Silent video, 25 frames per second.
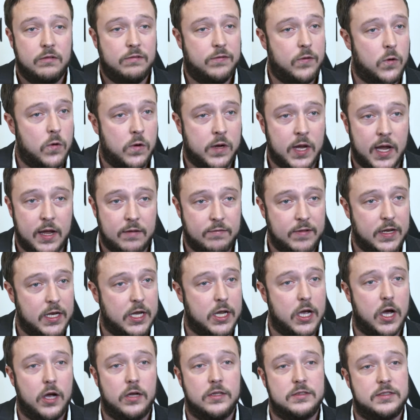4K
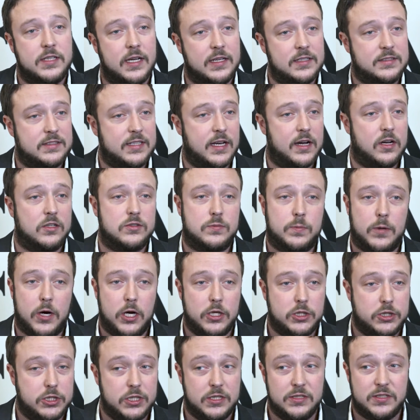videos, their sales
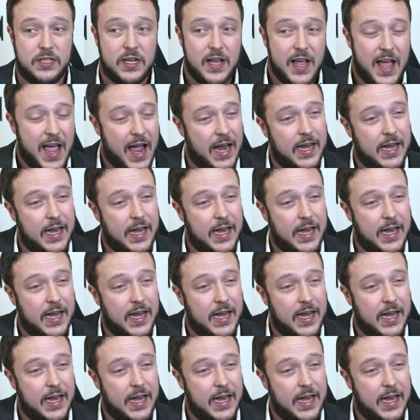brochures,